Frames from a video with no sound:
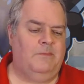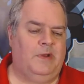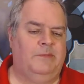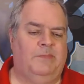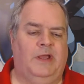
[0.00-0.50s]

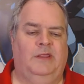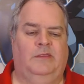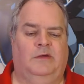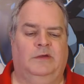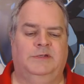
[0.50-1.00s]
But by
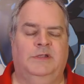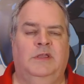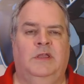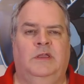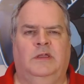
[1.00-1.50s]
and large,
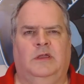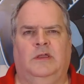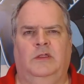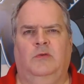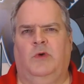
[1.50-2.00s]

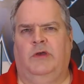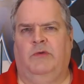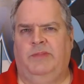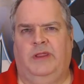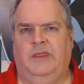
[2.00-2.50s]
you want to
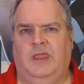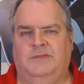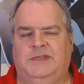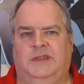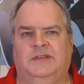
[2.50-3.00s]
repair the
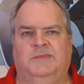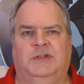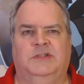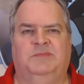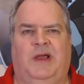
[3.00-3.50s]
game state as
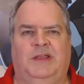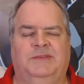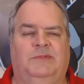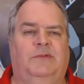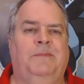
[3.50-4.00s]
much as
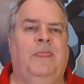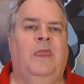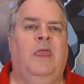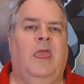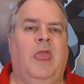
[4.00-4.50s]
possible,
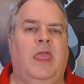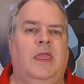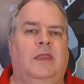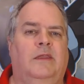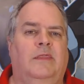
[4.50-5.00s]

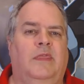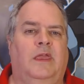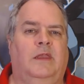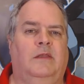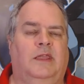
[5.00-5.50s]
and
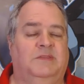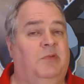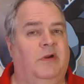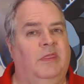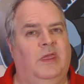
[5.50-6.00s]
then as
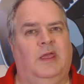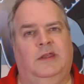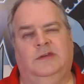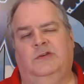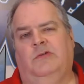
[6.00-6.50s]
part of
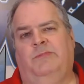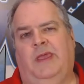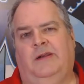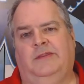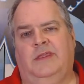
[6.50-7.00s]
that, issue a
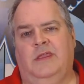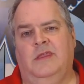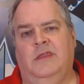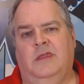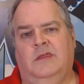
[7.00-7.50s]

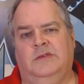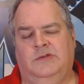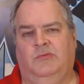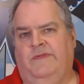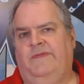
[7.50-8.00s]
penalty
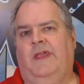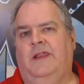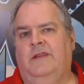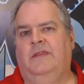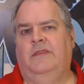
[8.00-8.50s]
to
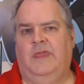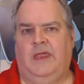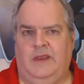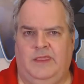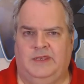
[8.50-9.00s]
reflect
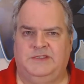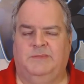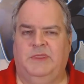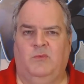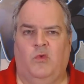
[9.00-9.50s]
that
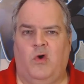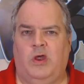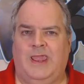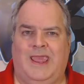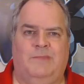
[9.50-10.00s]
something
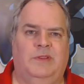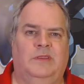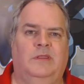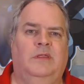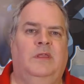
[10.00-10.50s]
wrong
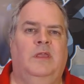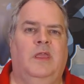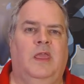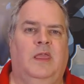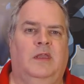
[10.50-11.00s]
happened
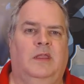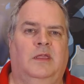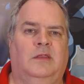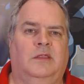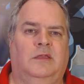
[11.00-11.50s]
and
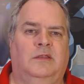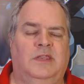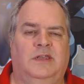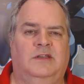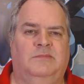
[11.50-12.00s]

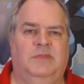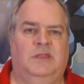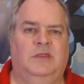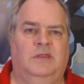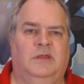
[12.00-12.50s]
needed to
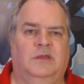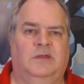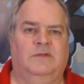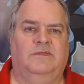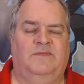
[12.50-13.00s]
be
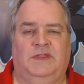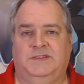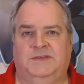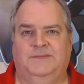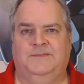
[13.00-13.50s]

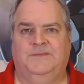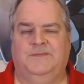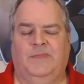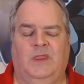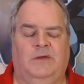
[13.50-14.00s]
fixed.
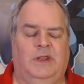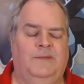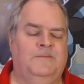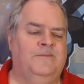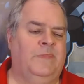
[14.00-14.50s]
All
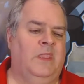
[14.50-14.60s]
right,